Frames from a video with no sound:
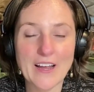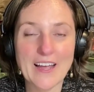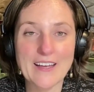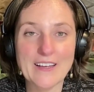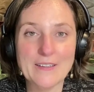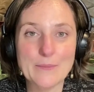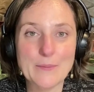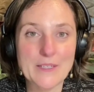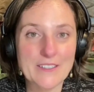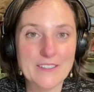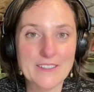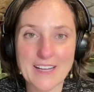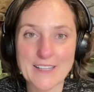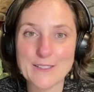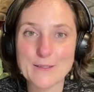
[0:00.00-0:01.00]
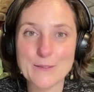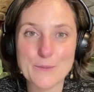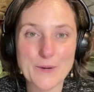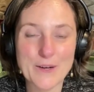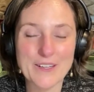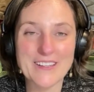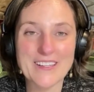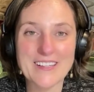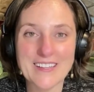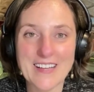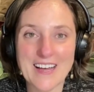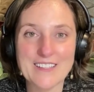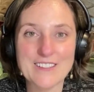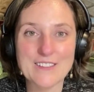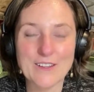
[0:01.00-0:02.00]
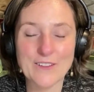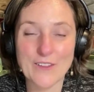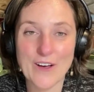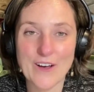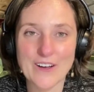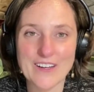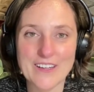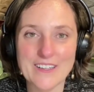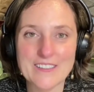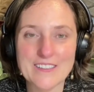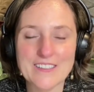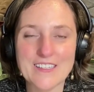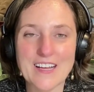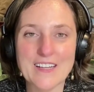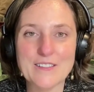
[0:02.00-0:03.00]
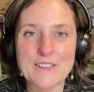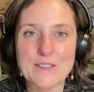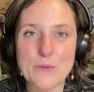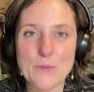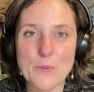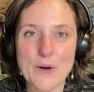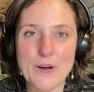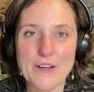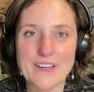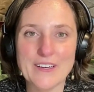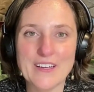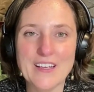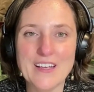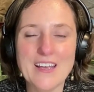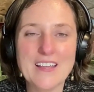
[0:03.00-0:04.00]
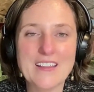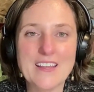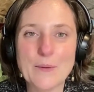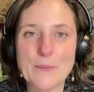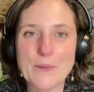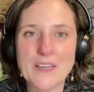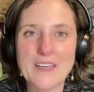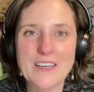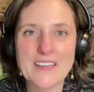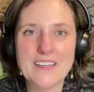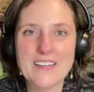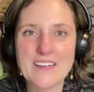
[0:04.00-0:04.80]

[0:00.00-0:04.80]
and because that's the one that lasts the longest that's the one that we